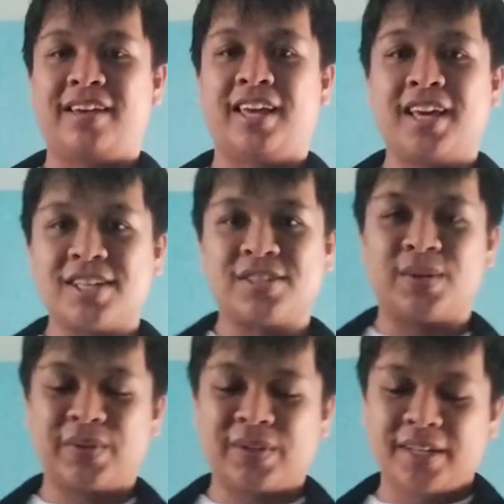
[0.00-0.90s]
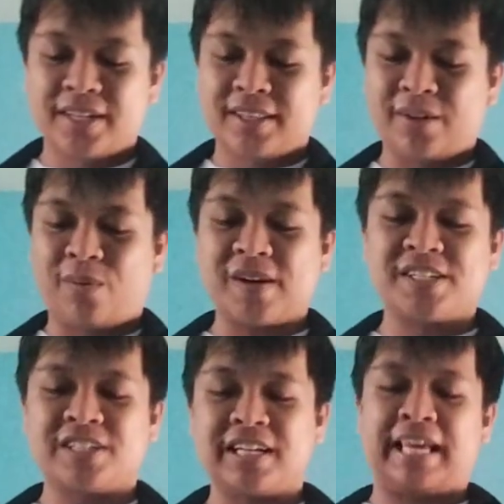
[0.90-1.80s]
Okay, so the
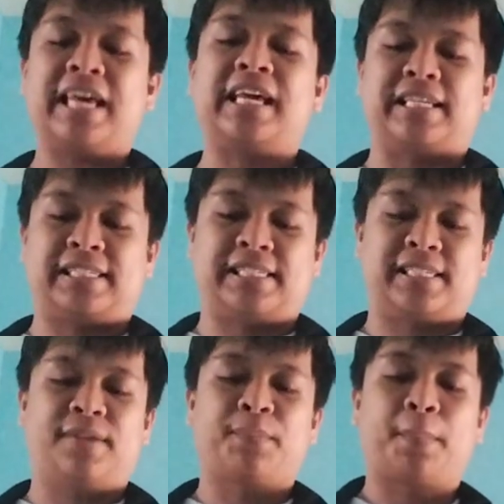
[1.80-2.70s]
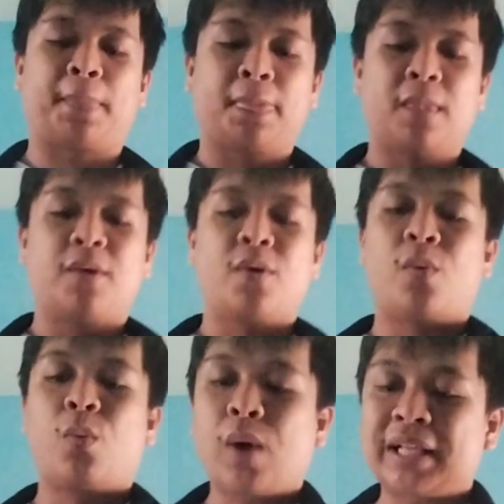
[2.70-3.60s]
question is,
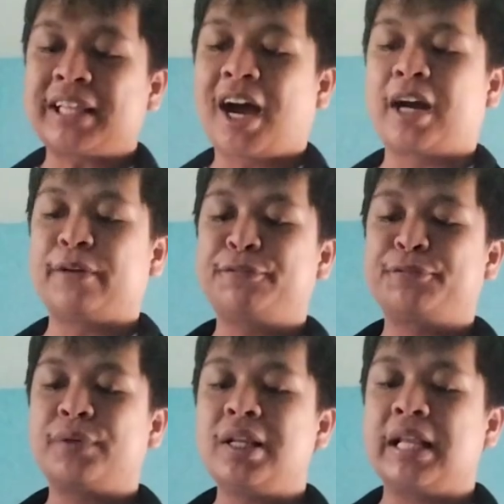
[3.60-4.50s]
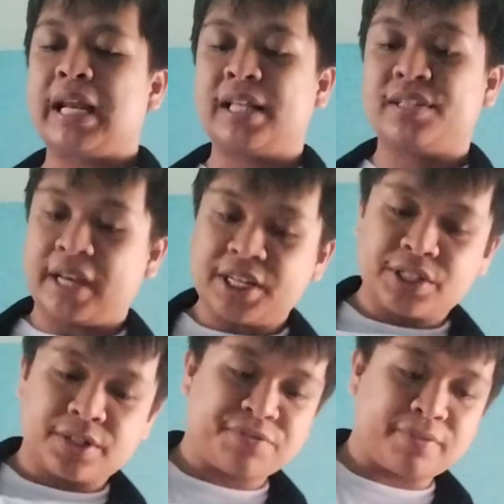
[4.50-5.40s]
what harmful
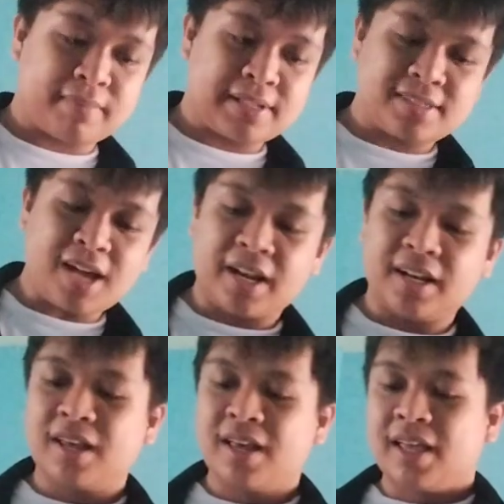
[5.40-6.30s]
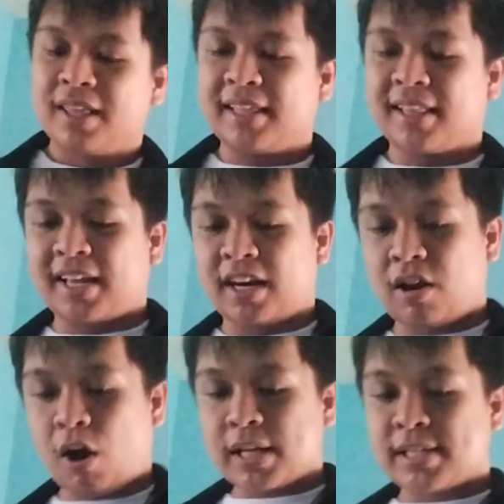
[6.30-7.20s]
radiation from the sun that can
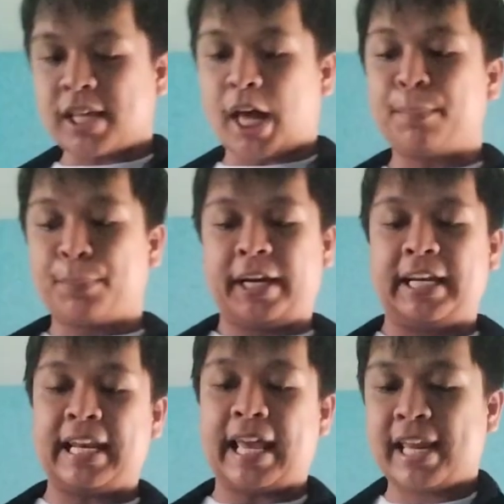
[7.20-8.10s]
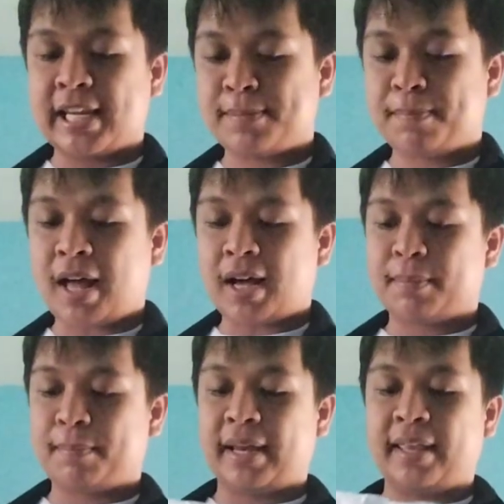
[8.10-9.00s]
cause sunburn and is blocked
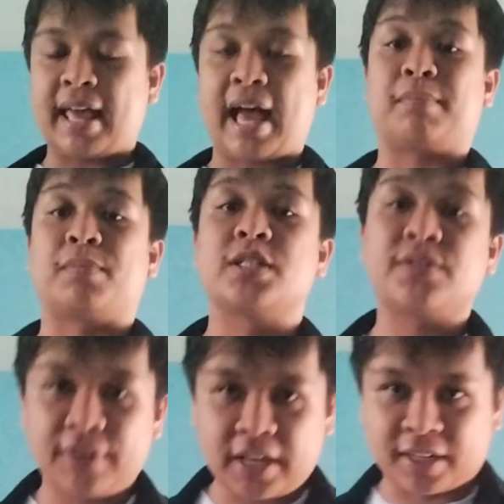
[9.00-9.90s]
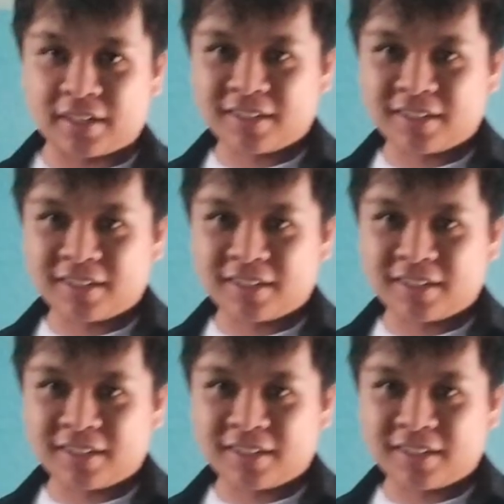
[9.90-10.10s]
by the atmosphere?